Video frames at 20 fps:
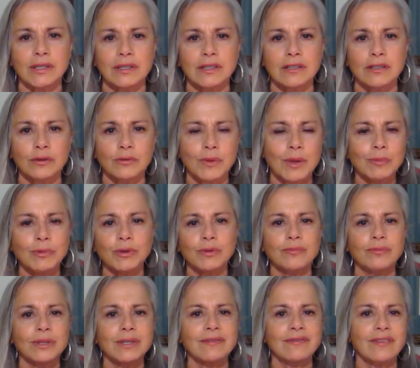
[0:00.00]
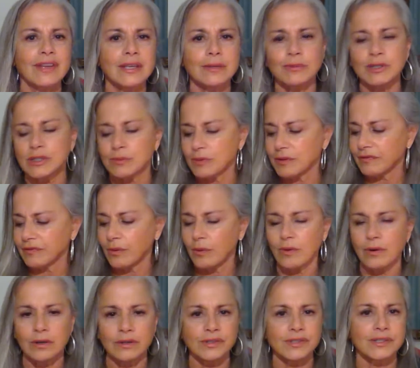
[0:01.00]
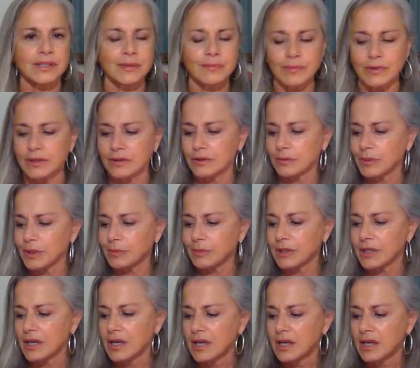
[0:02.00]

You know, maybe you've been famous before or something, or maybe